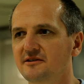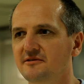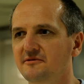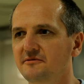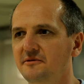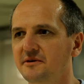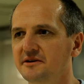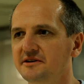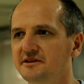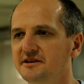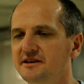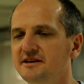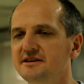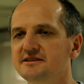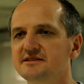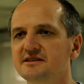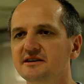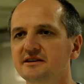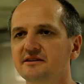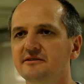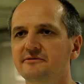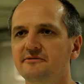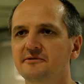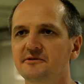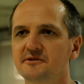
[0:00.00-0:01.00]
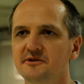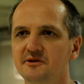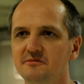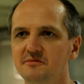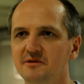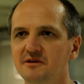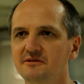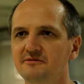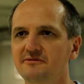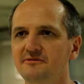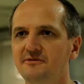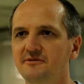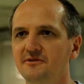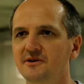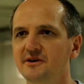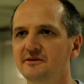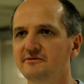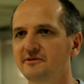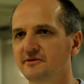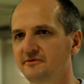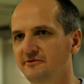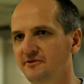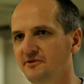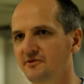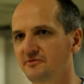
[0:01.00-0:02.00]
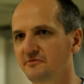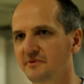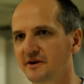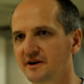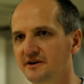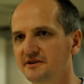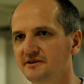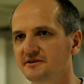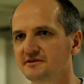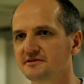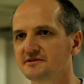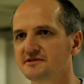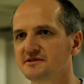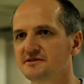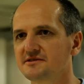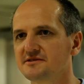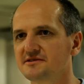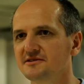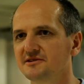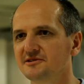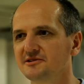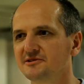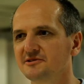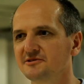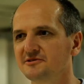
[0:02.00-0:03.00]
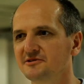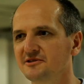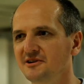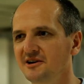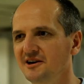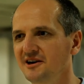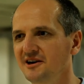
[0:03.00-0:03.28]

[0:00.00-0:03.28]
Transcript: quite easily affordable even for beginners. So